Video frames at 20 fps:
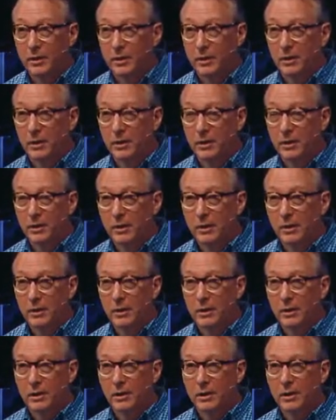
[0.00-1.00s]

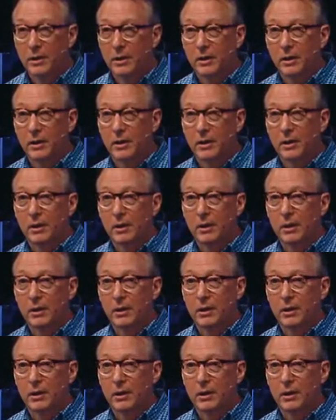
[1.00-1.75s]
Nothing is said.